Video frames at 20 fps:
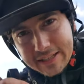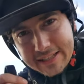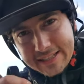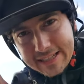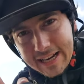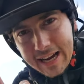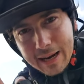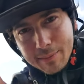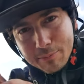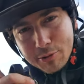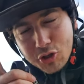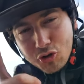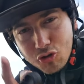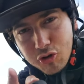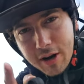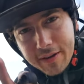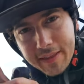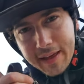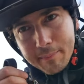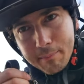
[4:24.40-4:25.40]
It's time to
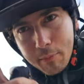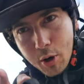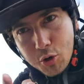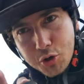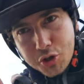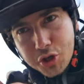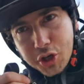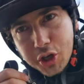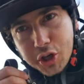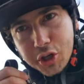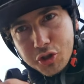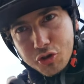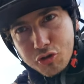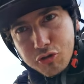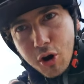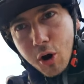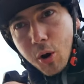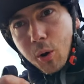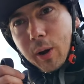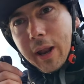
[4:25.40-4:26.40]
try that motion
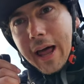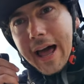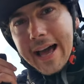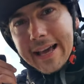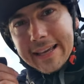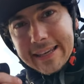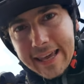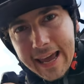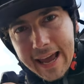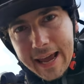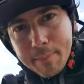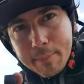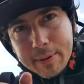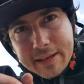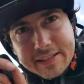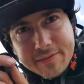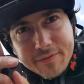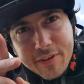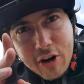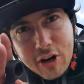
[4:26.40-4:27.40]
control again,
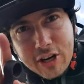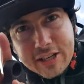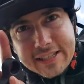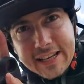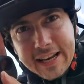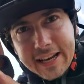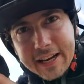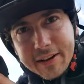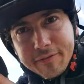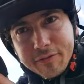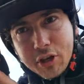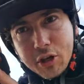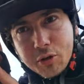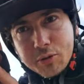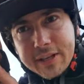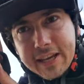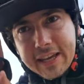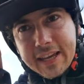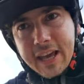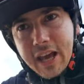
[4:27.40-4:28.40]
because I'm very excited of
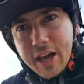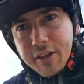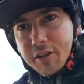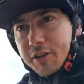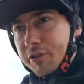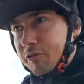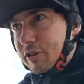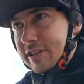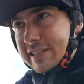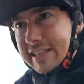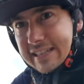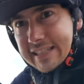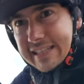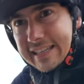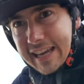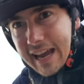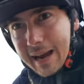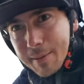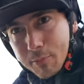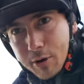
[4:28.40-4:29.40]
using the
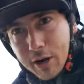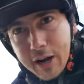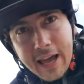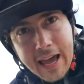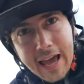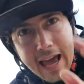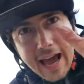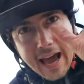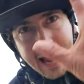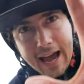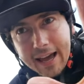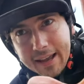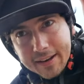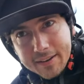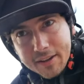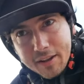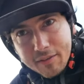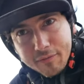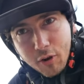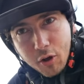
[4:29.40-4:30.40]
360 camera
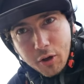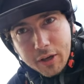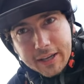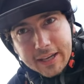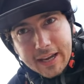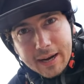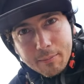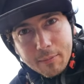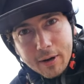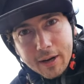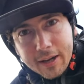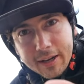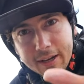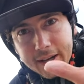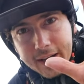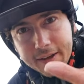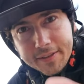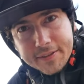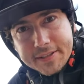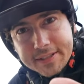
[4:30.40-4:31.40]
and the vlogging camera
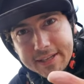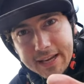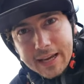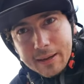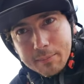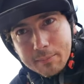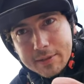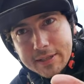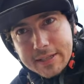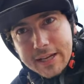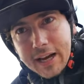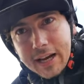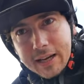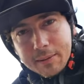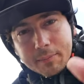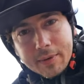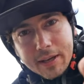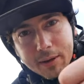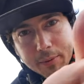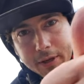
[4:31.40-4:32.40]
at the same
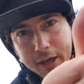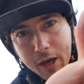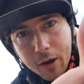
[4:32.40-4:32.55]
time. Here we